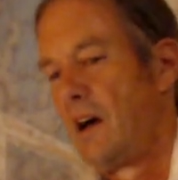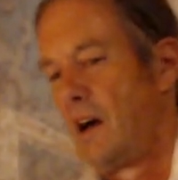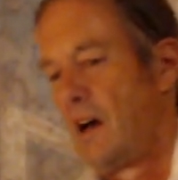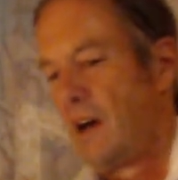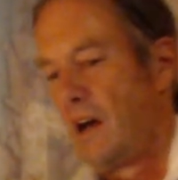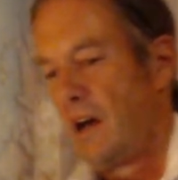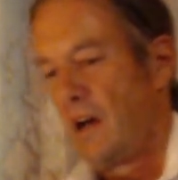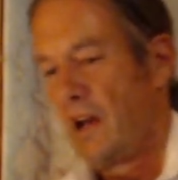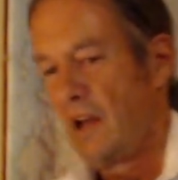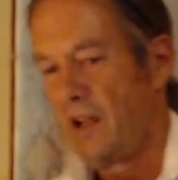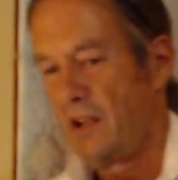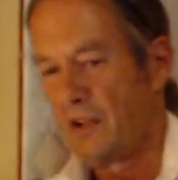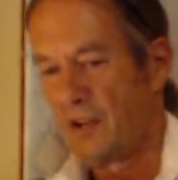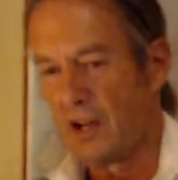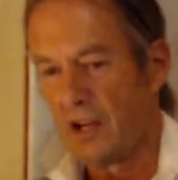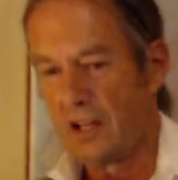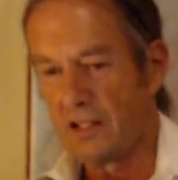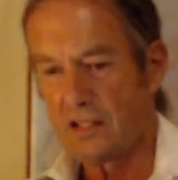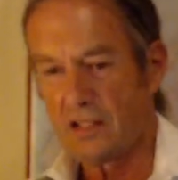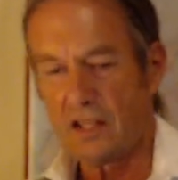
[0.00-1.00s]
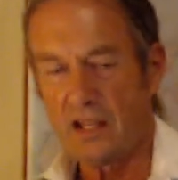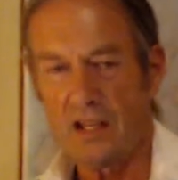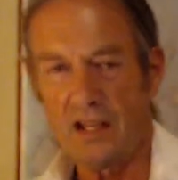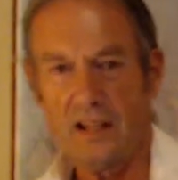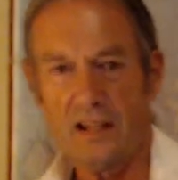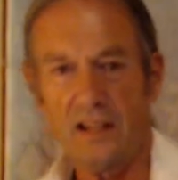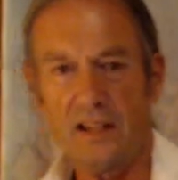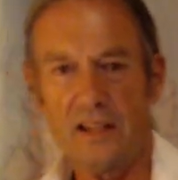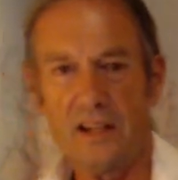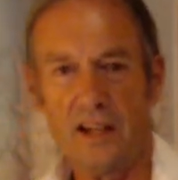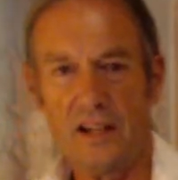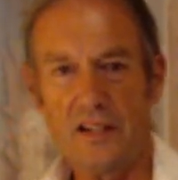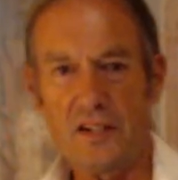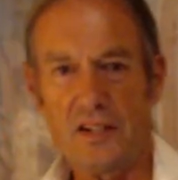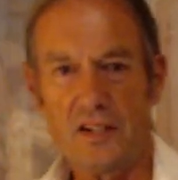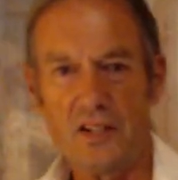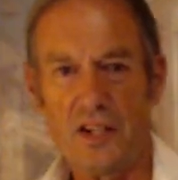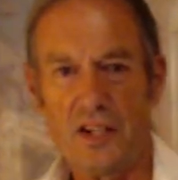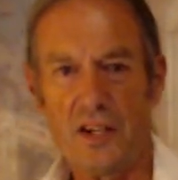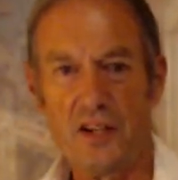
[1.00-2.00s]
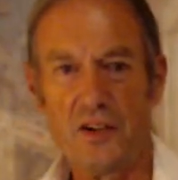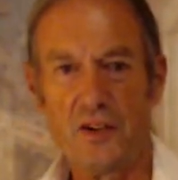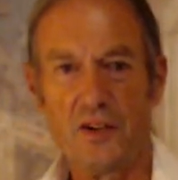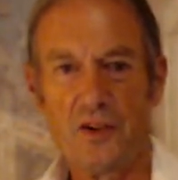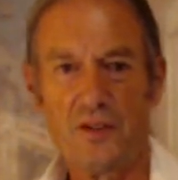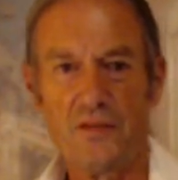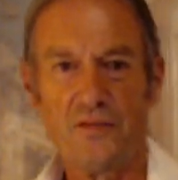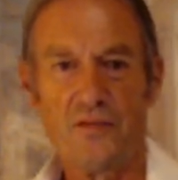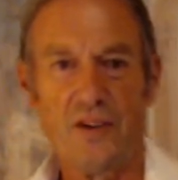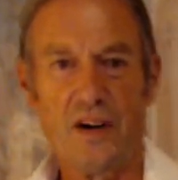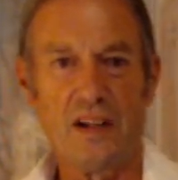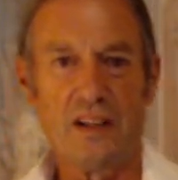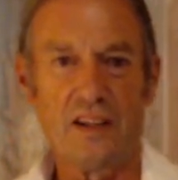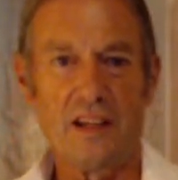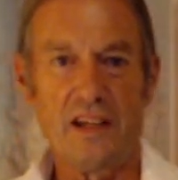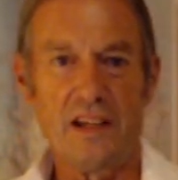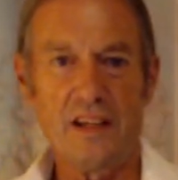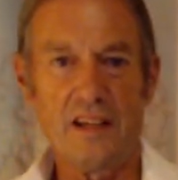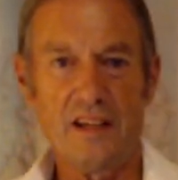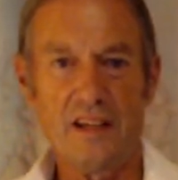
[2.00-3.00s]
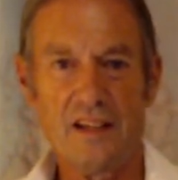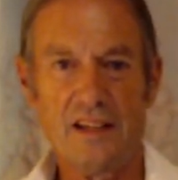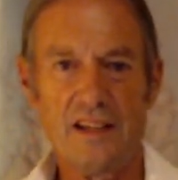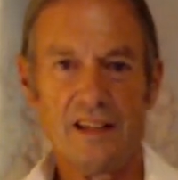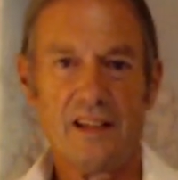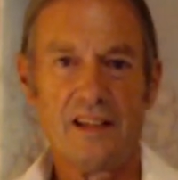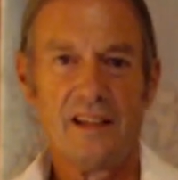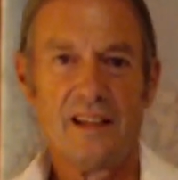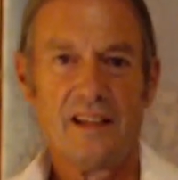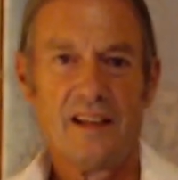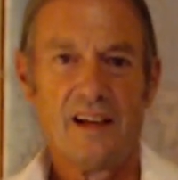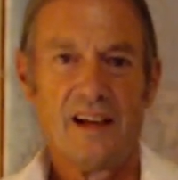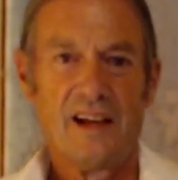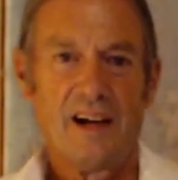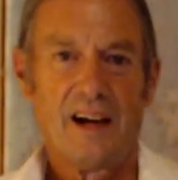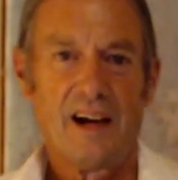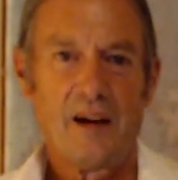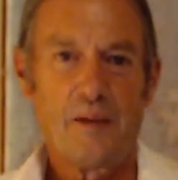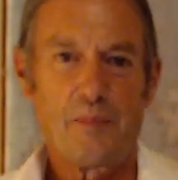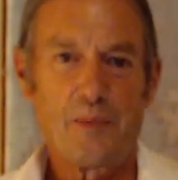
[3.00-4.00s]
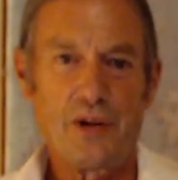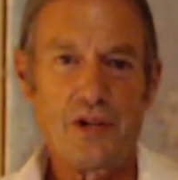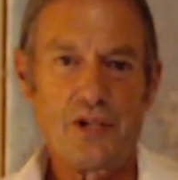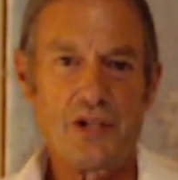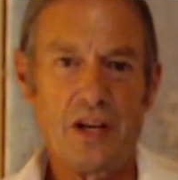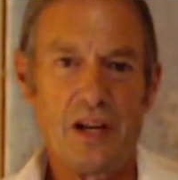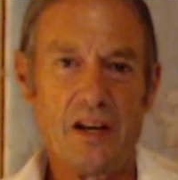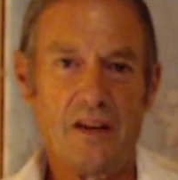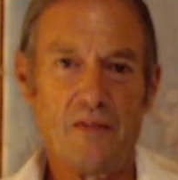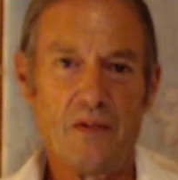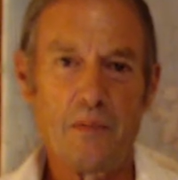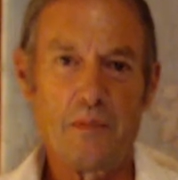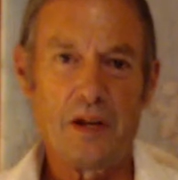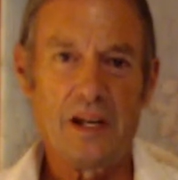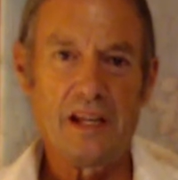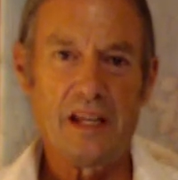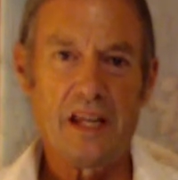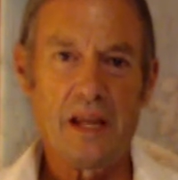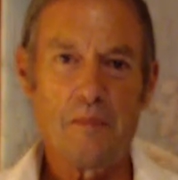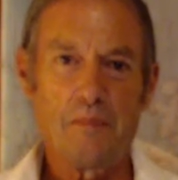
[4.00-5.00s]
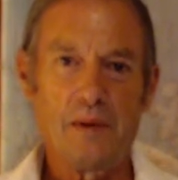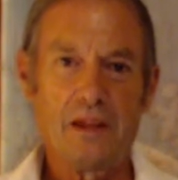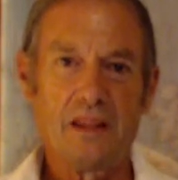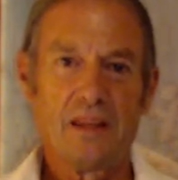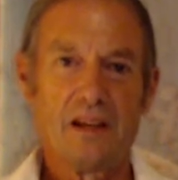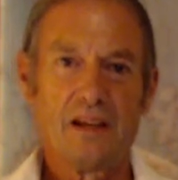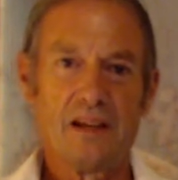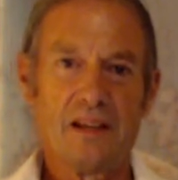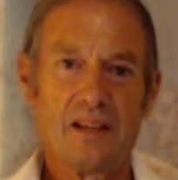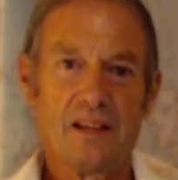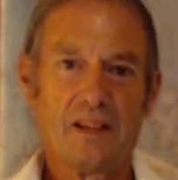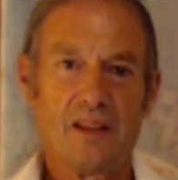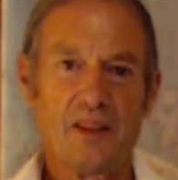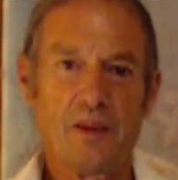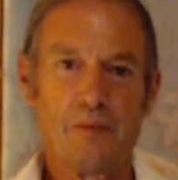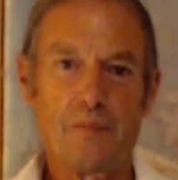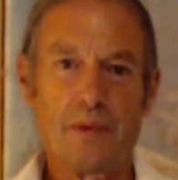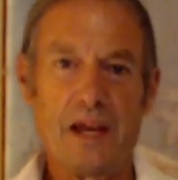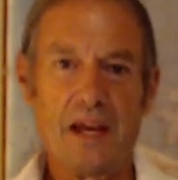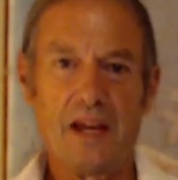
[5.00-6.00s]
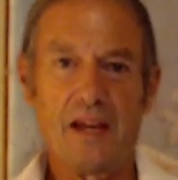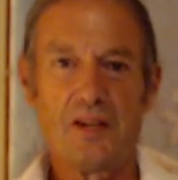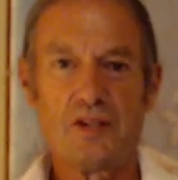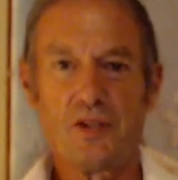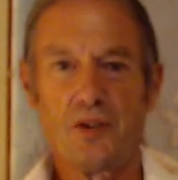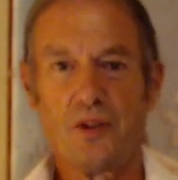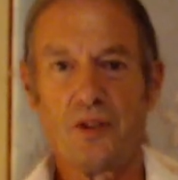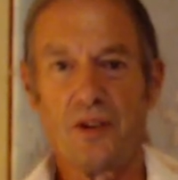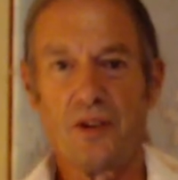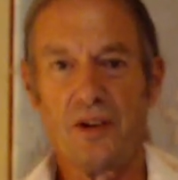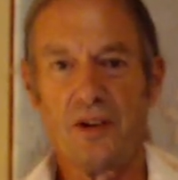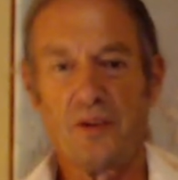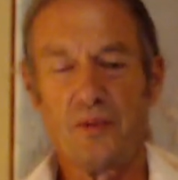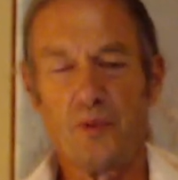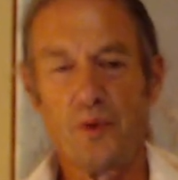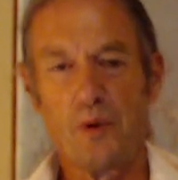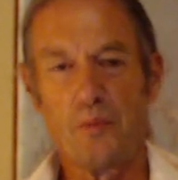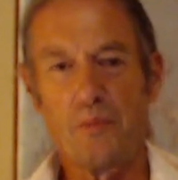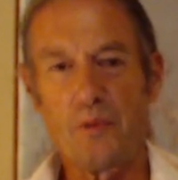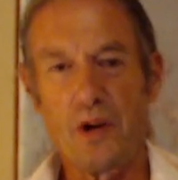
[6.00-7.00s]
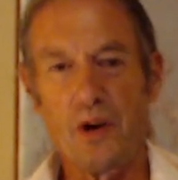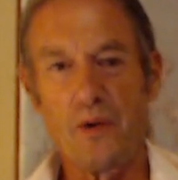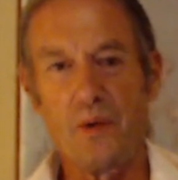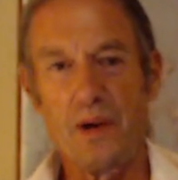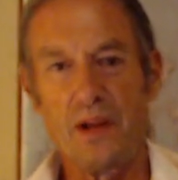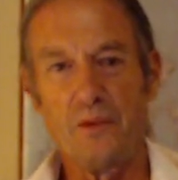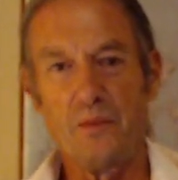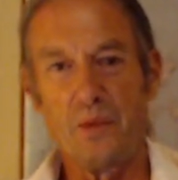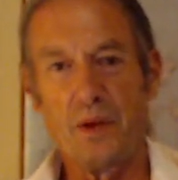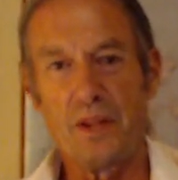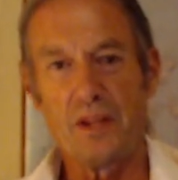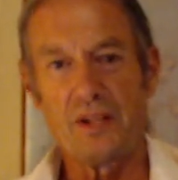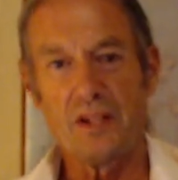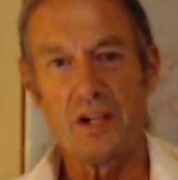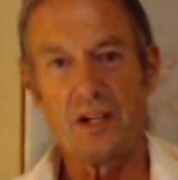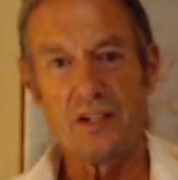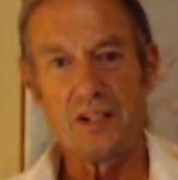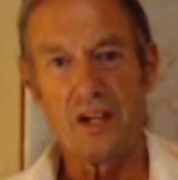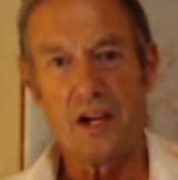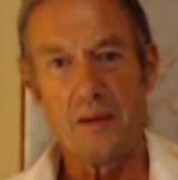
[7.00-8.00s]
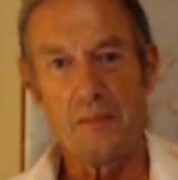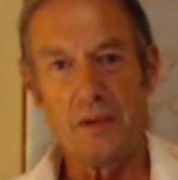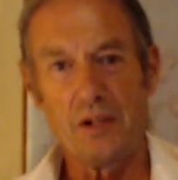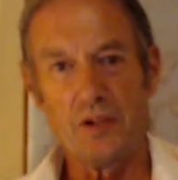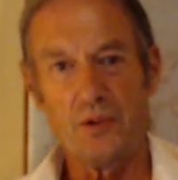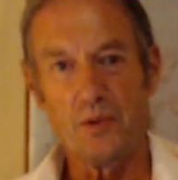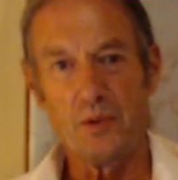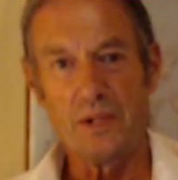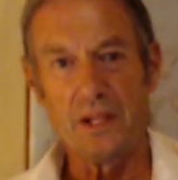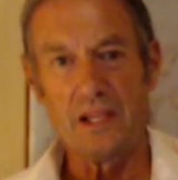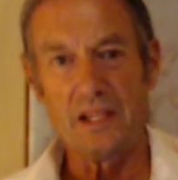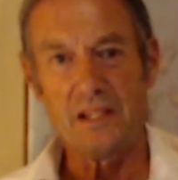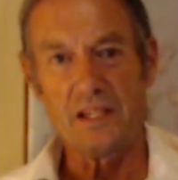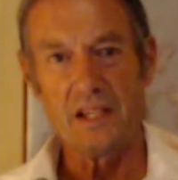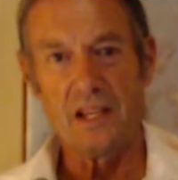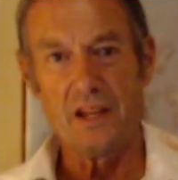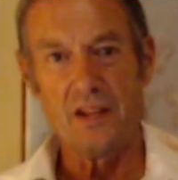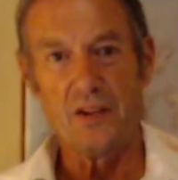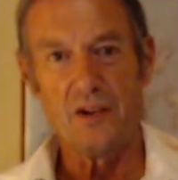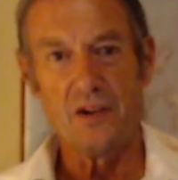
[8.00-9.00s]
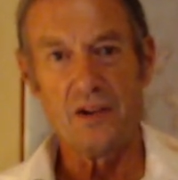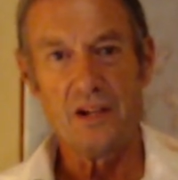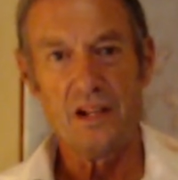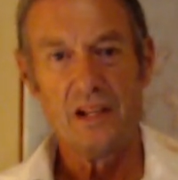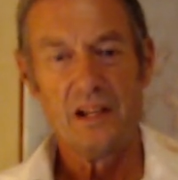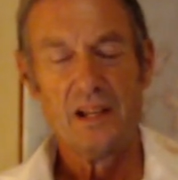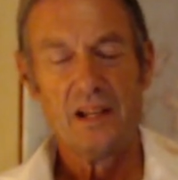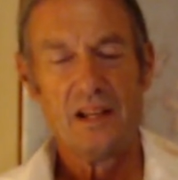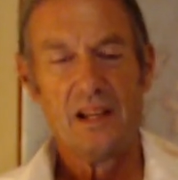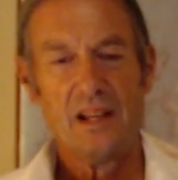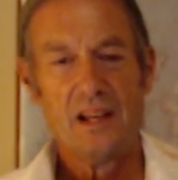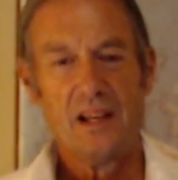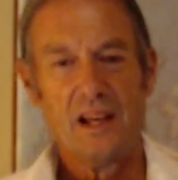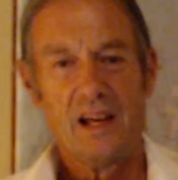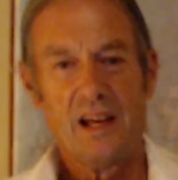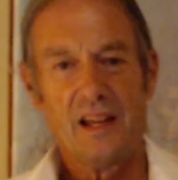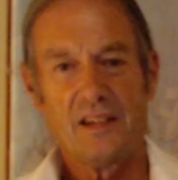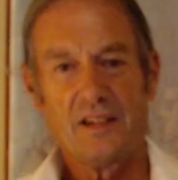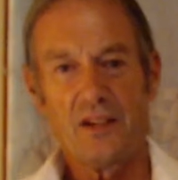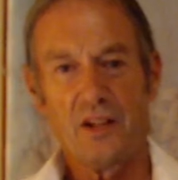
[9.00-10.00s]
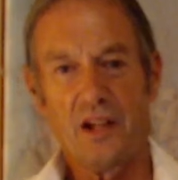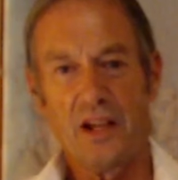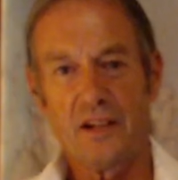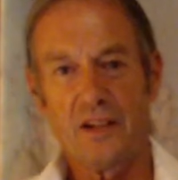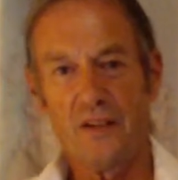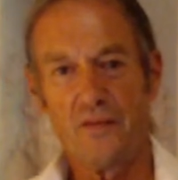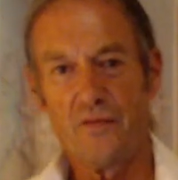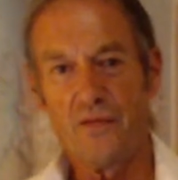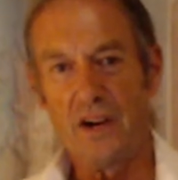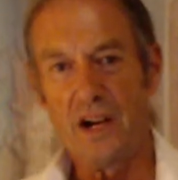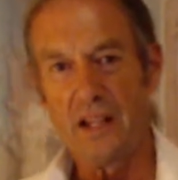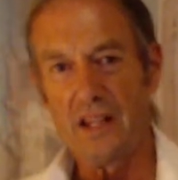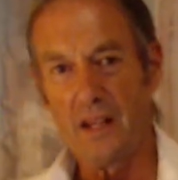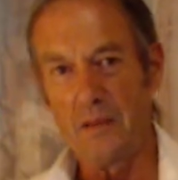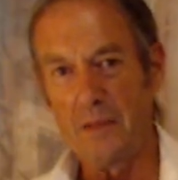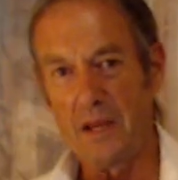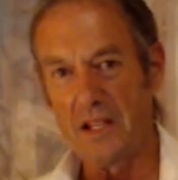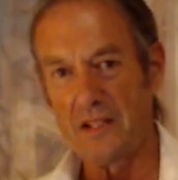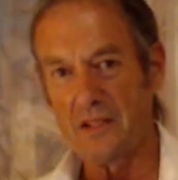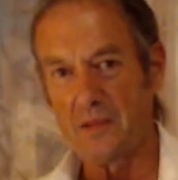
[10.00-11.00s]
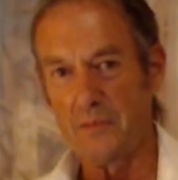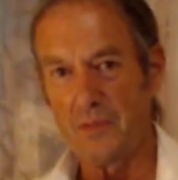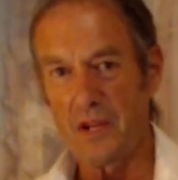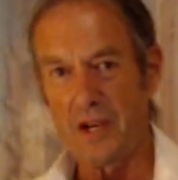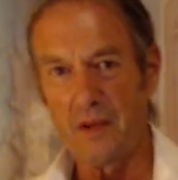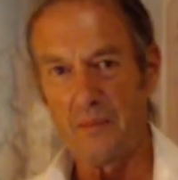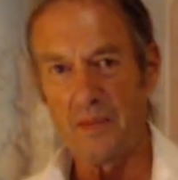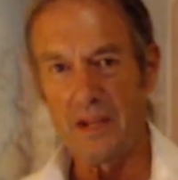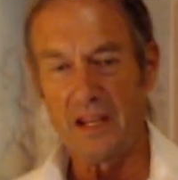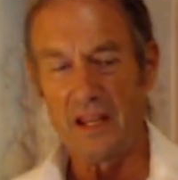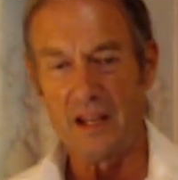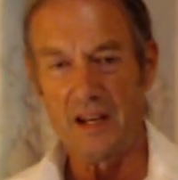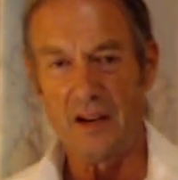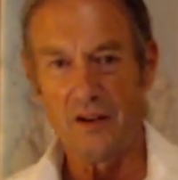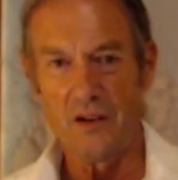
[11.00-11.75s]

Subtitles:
Hey you guys, nice to see you finally. I appreciate everybody keeping the page or the group going with Doug Diamond holding it together until I could finally make some time to get here.